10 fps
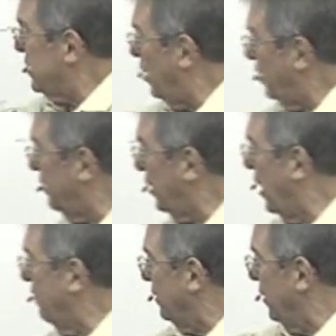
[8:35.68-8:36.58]
Ark of the
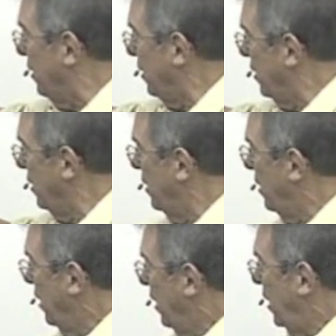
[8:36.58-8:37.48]
Covenant.
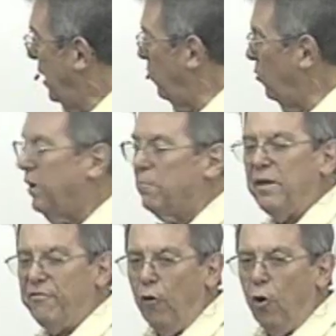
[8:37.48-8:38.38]
What
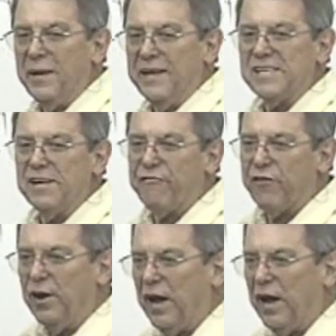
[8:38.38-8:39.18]
before means in front